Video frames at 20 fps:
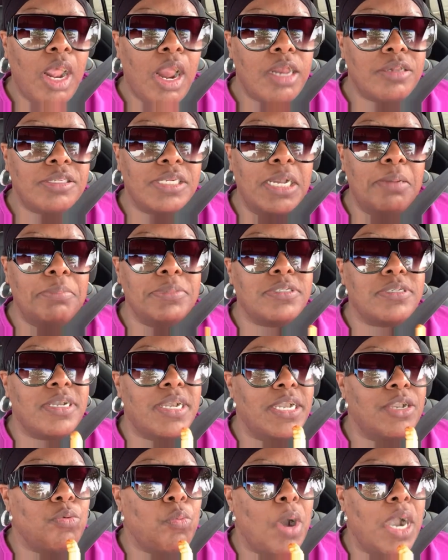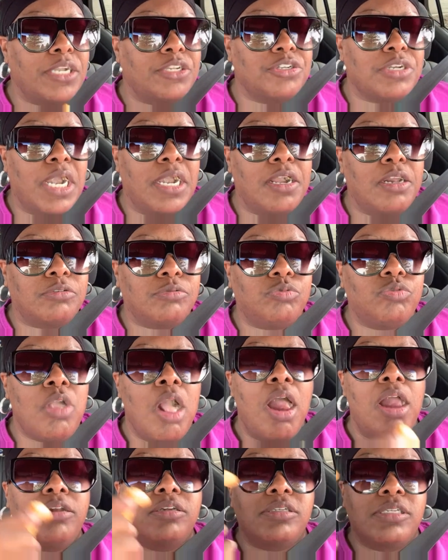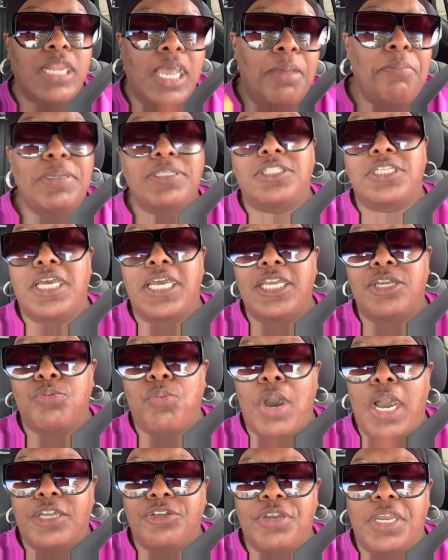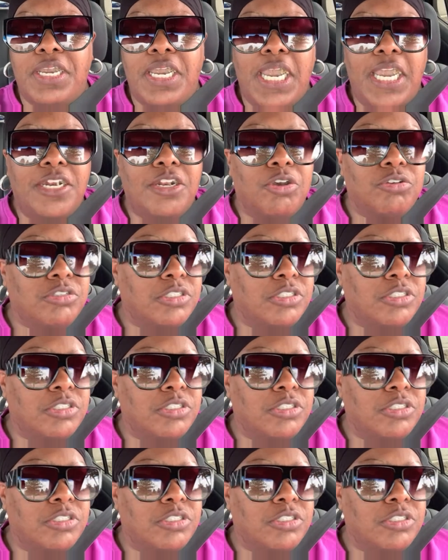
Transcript: Let me tell you why you can't. Let me tell you why you ain't had no